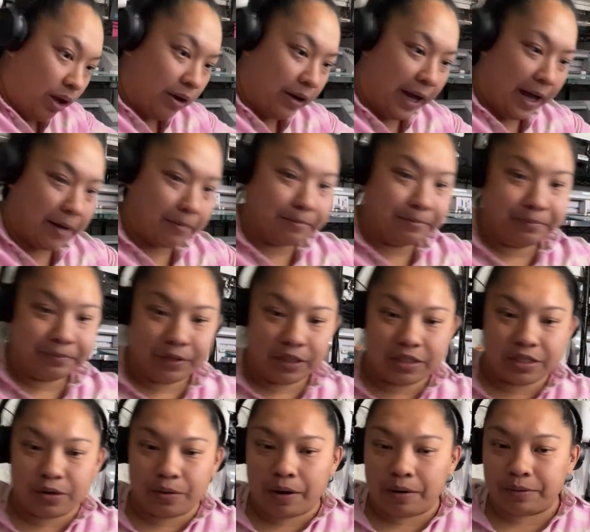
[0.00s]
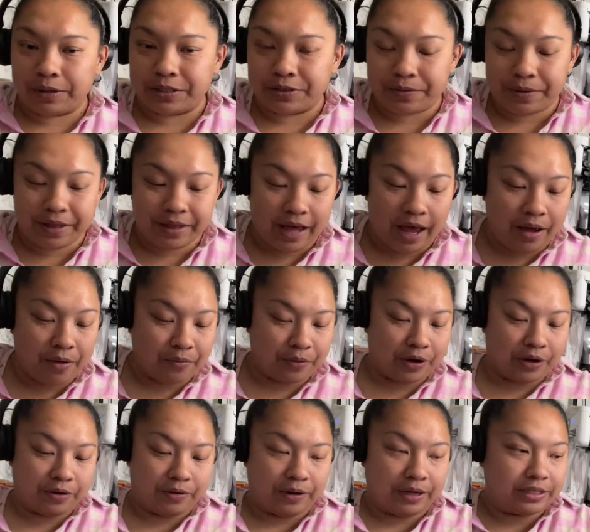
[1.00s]
Okay, so while we're doing that,
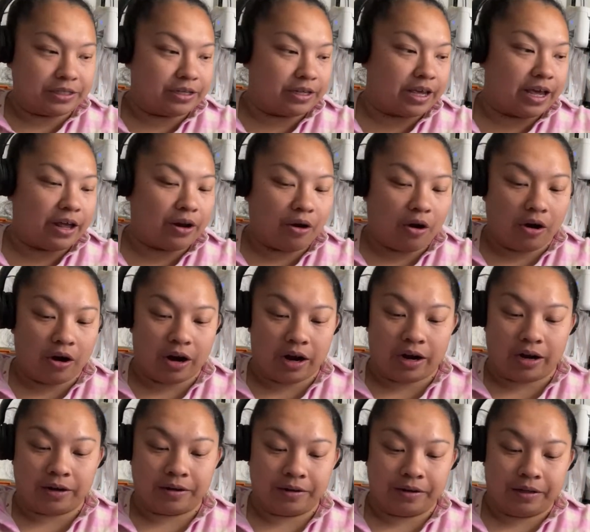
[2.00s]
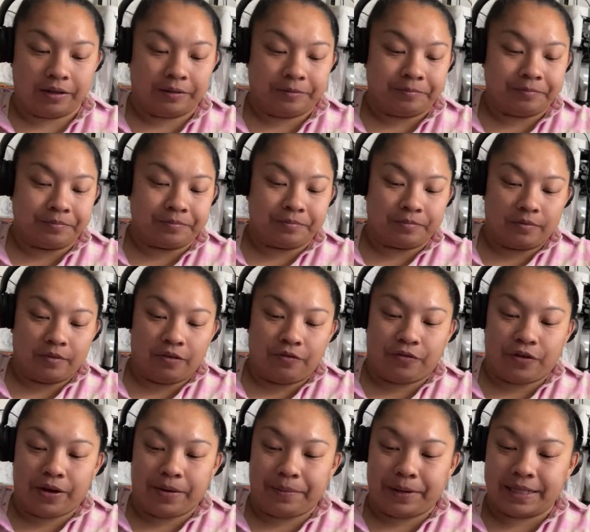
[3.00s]
we're going to get our
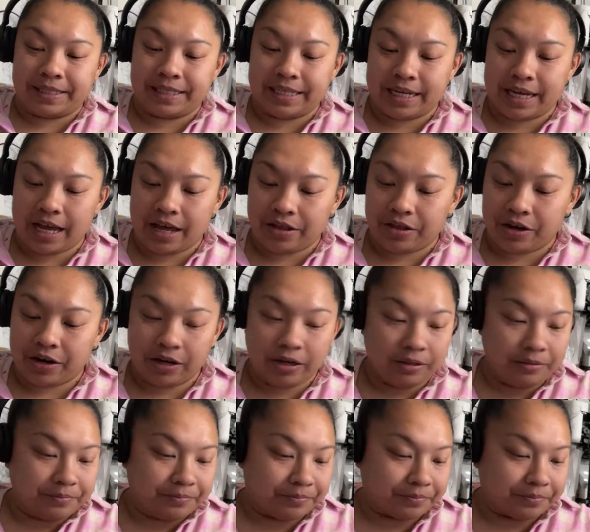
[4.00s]
freebies together.